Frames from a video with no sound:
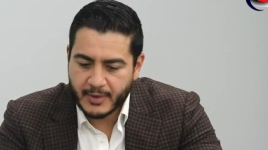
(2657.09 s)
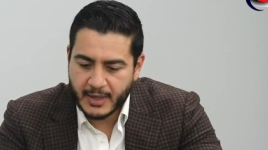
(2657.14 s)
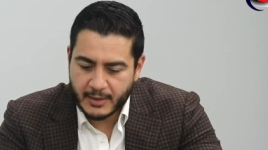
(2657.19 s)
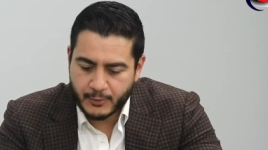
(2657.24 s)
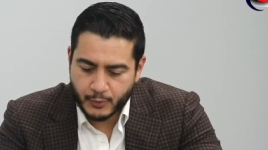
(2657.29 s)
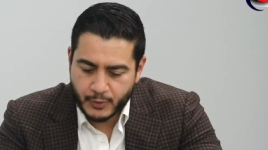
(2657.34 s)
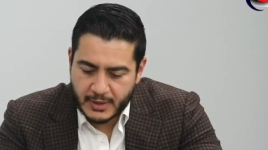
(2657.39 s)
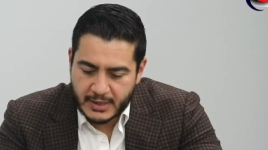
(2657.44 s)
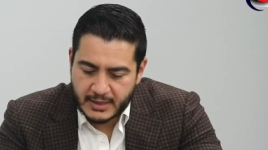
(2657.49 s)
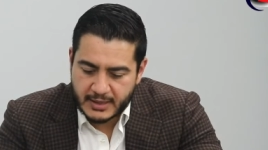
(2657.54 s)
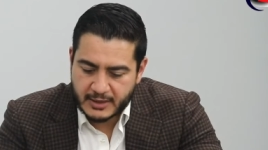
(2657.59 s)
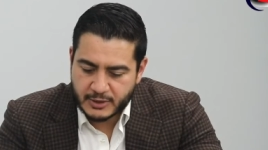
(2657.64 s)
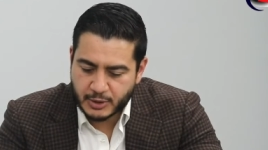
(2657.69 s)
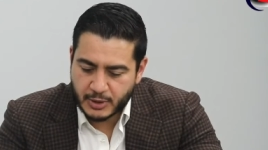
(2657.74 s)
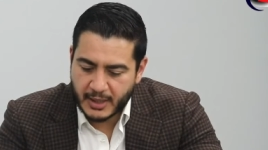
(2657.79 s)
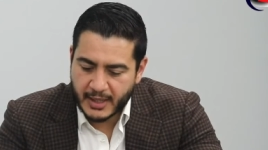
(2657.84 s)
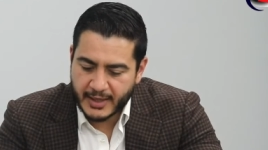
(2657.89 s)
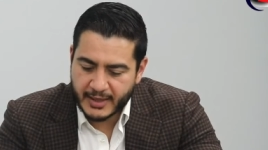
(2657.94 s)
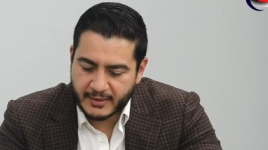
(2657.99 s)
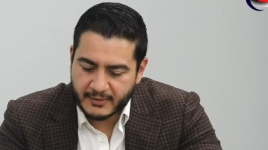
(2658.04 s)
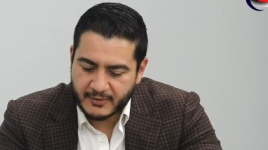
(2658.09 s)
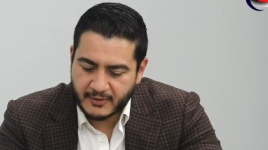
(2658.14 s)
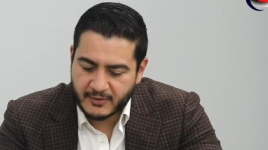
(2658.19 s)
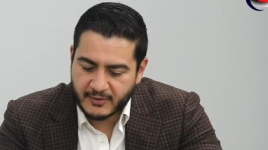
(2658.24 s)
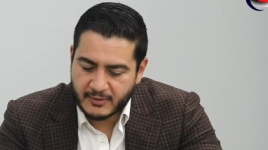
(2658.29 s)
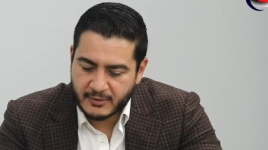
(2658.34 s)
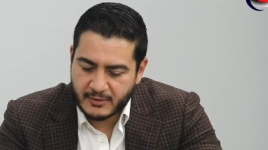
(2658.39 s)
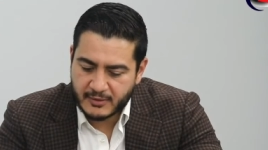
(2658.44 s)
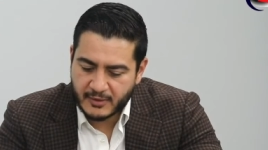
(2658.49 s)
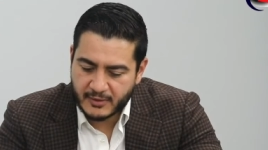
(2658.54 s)
And really trying
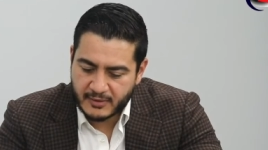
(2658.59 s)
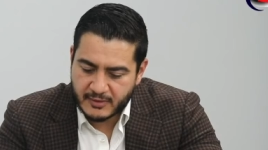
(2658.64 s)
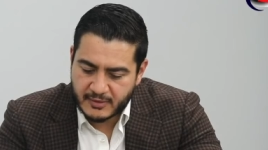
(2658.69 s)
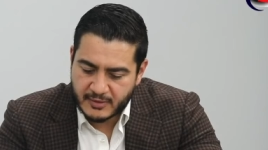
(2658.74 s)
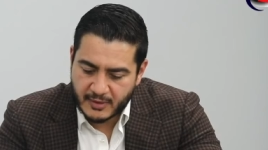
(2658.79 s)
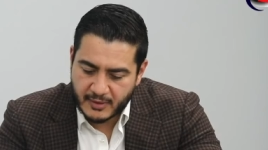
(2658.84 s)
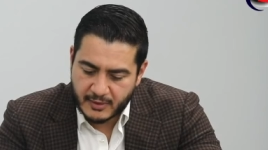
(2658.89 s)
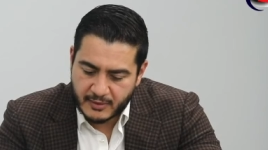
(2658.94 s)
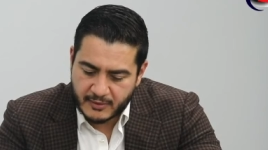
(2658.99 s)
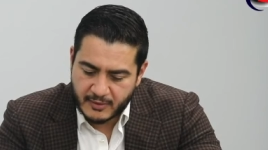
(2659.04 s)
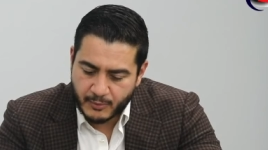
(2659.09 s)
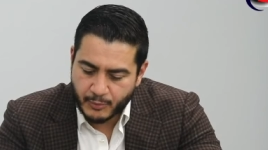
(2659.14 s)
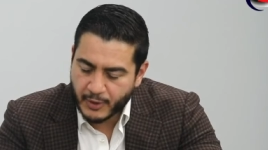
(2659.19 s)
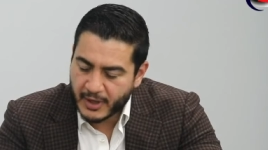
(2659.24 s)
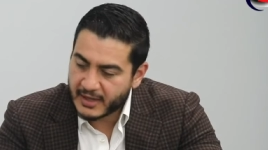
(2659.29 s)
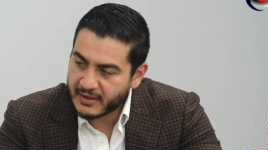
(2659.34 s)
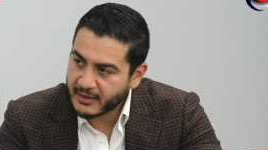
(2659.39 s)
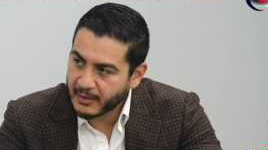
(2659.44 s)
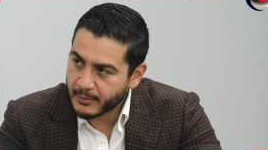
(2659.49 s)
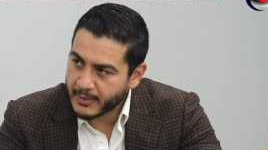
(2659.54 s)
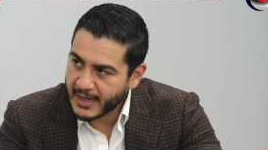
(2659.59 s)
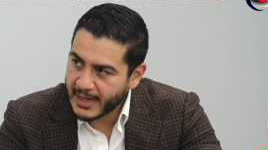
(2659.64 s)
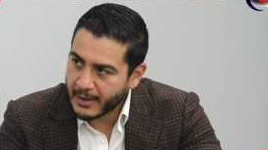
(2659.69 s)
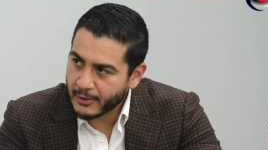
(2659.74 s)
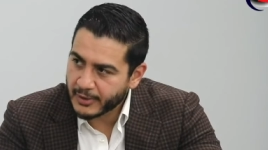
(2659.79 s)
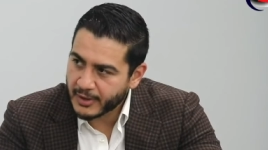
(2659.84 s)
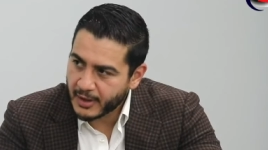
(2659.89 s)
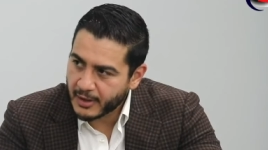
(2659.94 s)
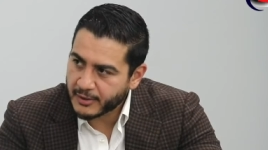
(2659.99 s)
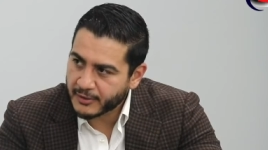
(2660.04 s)
to break them
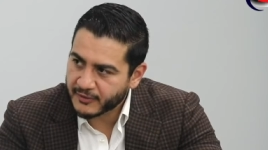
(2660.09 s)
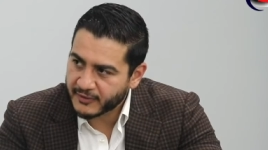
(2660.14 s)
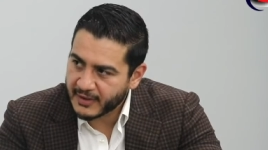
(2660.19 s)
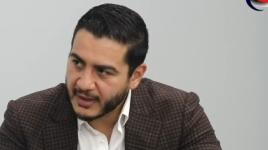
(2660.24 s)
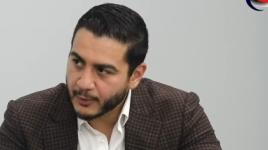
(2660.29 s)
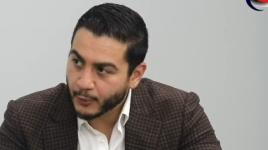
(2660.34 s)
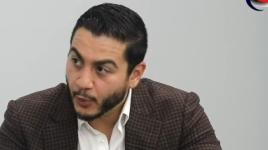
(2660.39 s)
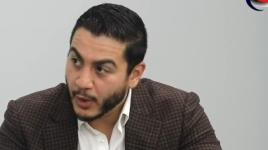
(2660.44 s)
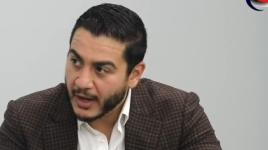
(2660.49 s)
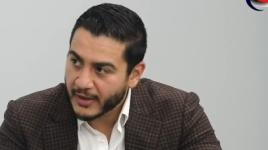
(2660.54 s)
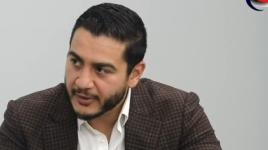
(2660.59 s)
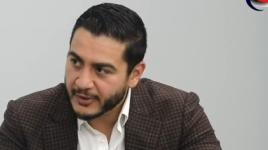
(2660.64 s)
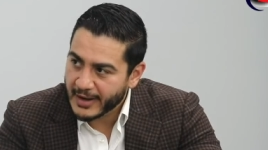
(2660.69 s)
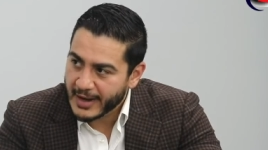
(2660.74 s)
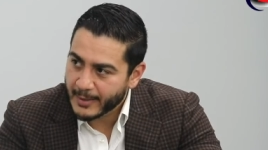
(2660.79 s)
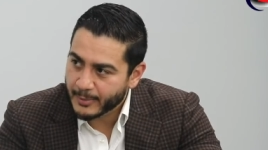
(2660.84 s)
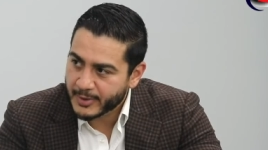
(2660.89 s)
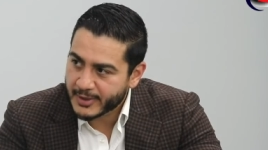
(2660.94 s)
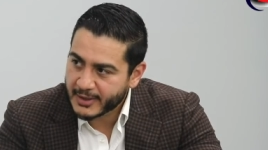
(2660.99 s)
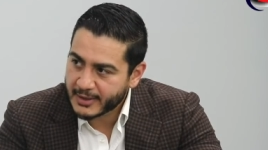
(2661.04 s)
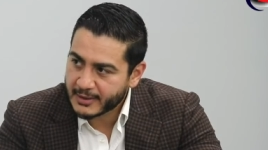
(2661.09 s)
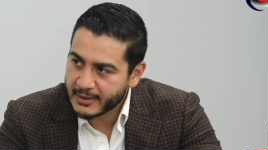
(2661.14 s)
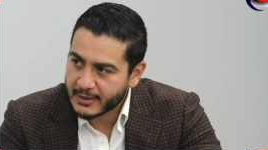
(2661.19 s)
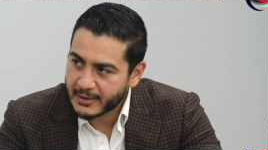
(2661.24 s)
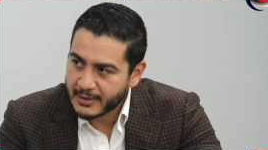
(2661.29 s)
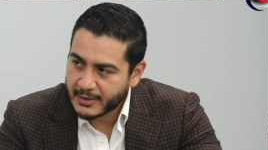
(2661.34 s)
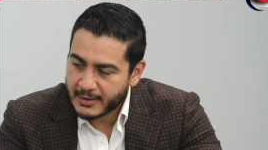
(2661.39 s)
down and understand why they're happening.